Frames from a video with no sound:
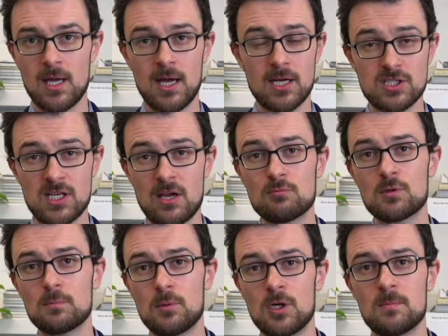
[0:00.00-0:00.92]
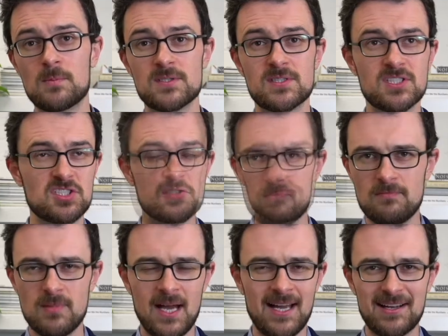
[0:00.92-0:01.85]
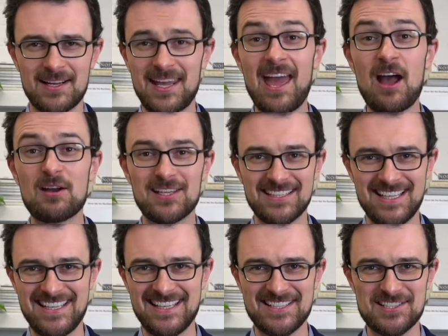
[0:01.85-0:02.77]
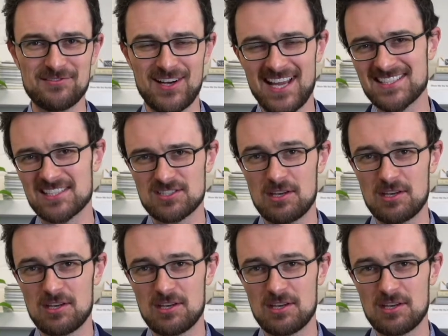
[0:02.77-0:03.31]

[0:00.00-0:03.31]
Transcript: a general purpose calculating device,